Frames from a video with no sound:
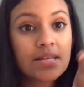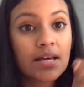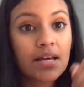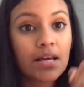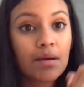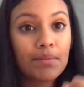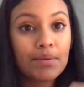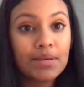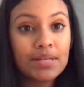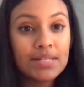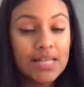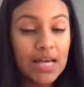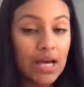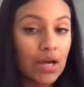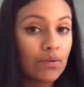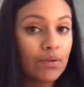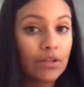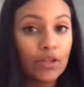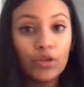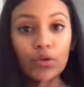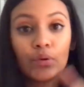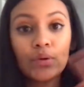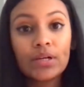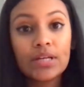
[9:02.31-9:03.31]
like coming down,
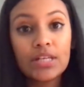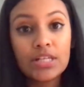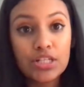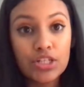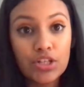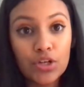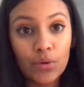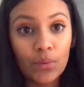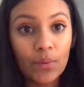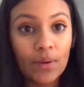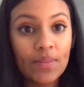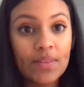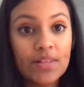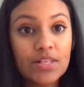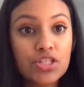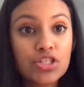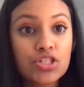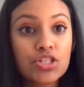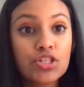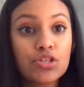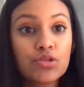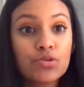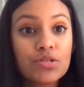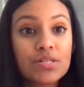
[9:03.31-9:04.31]
like you can deal with
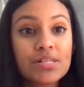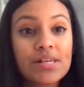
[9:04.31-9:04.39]
it. You